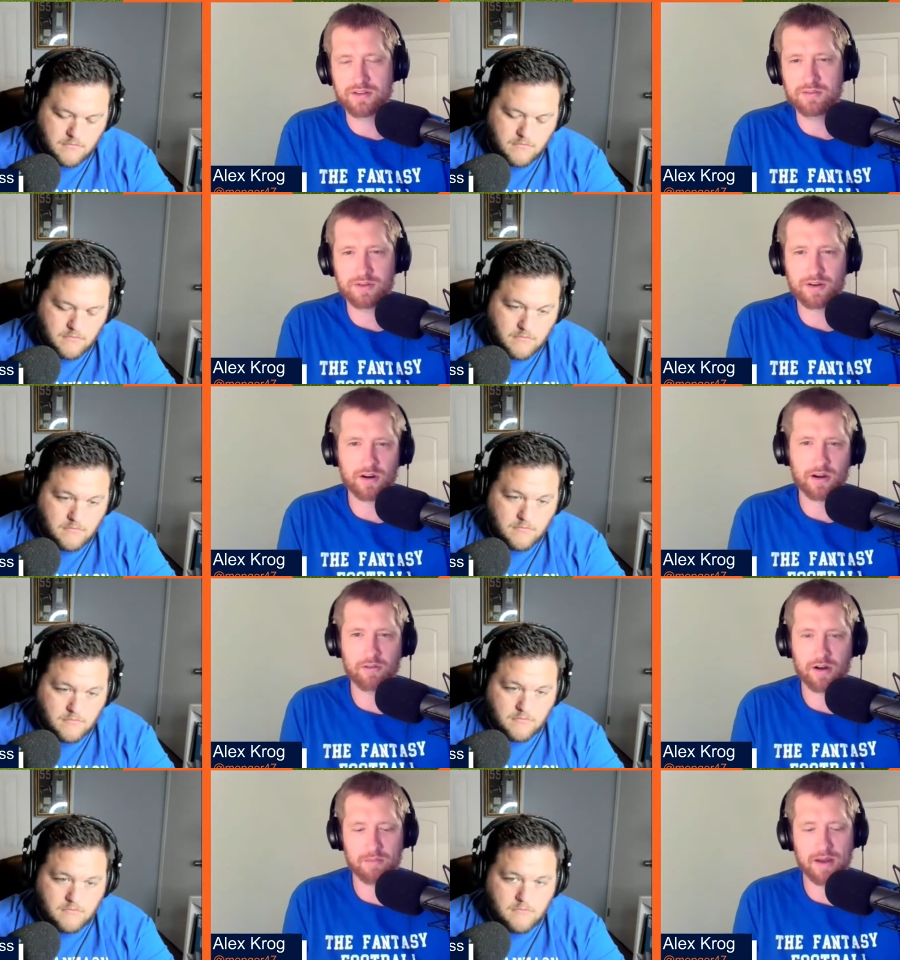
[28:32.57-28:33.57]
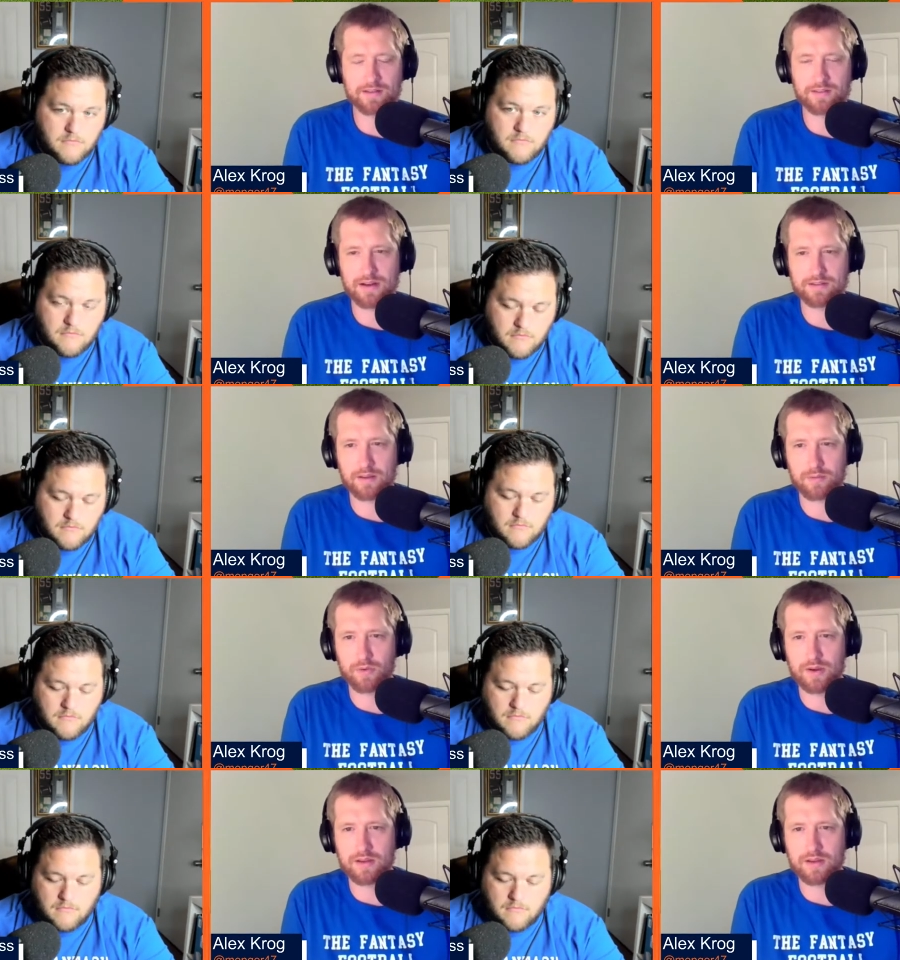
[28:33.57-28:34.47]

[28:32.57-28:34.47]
Speaker 1: targeting running backs the last couple weeks.